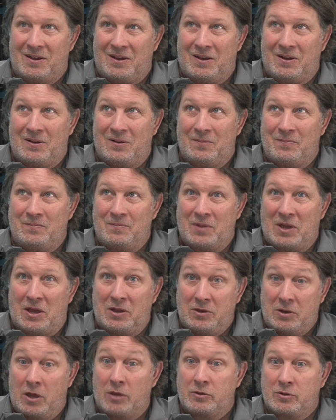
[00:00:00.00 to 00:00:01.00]

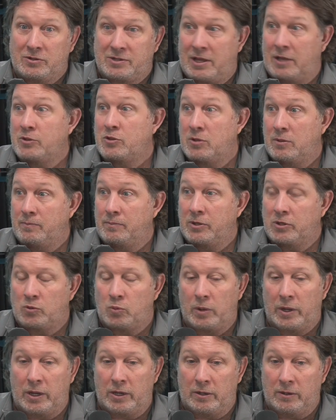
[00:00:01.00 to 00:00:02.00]
another tension
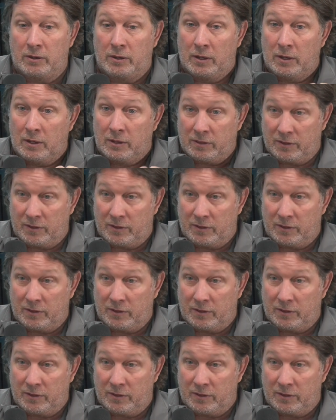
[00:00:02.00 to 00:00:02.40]
between